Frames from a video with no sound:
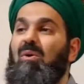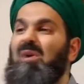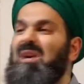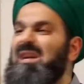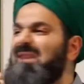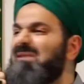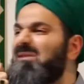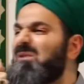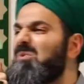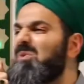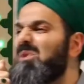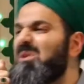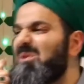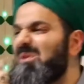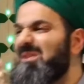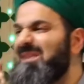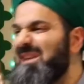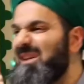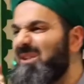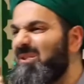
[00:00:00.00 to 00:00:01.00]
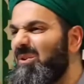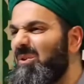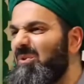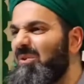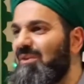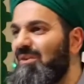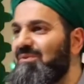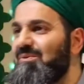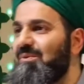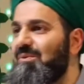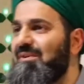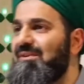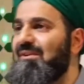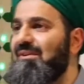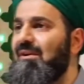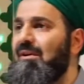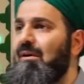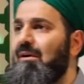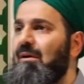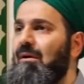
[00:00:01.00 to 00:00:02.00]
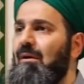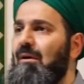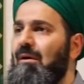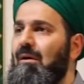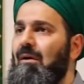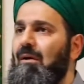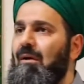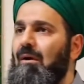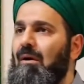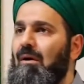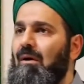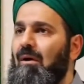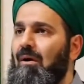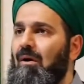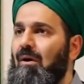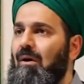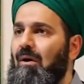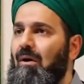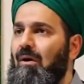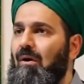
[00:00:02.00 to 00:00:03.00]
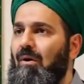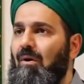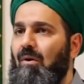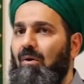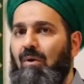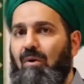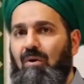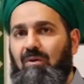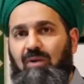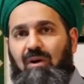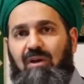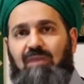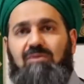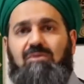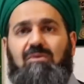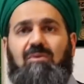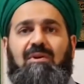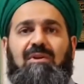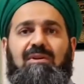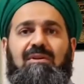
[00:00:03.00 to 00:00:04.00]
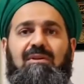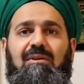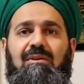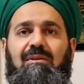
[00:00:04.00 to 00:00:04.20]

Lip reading: Even with your teeth, hold on to it. Hold on to it.